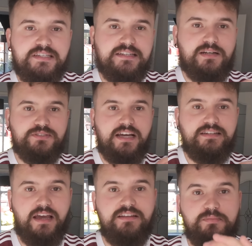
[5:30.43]
to take this
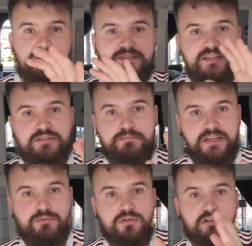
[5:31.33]
outside and you'll be able to see some
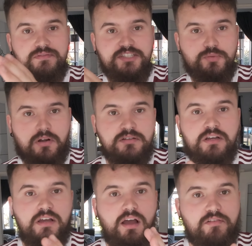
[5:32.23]
B-roll of each one
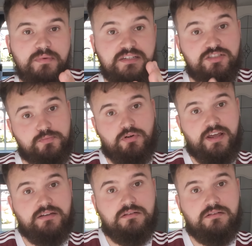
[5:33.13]
of me spraying